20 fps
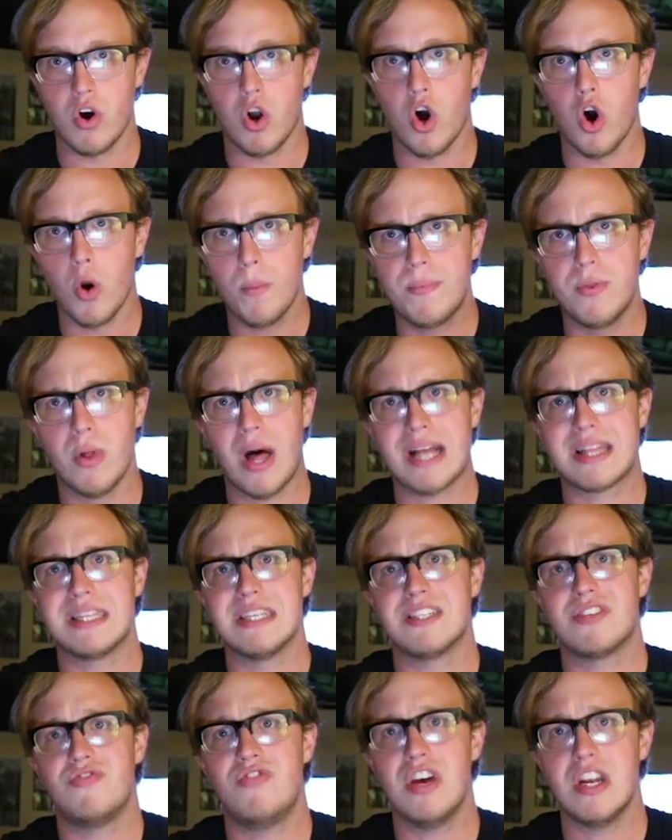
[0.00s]
Hope you like
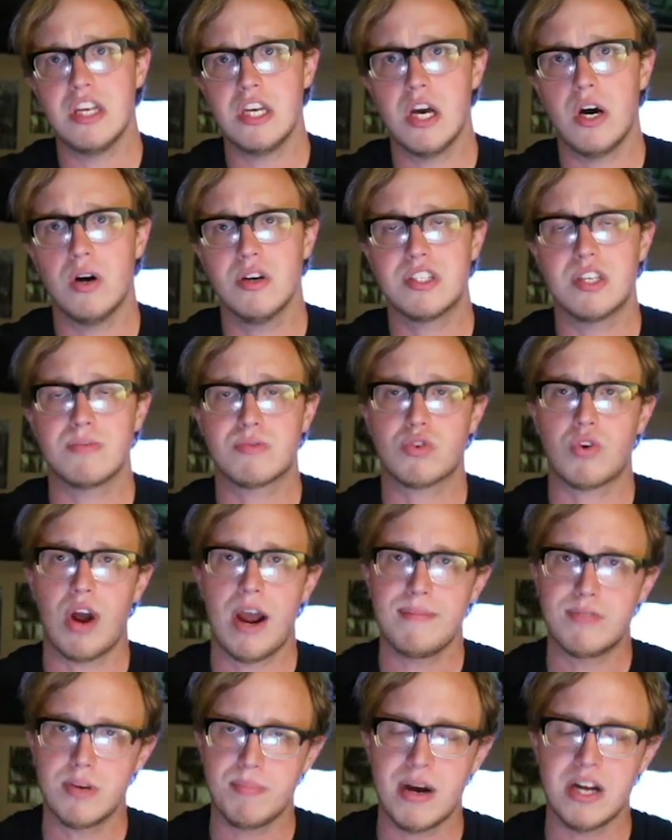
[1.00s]
this video.
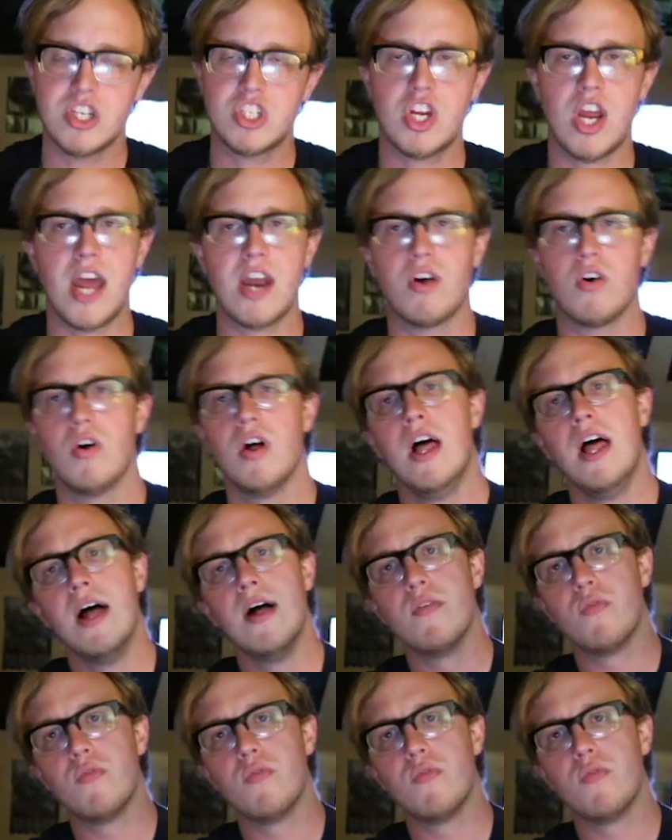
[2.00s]
Subscribe to my channel.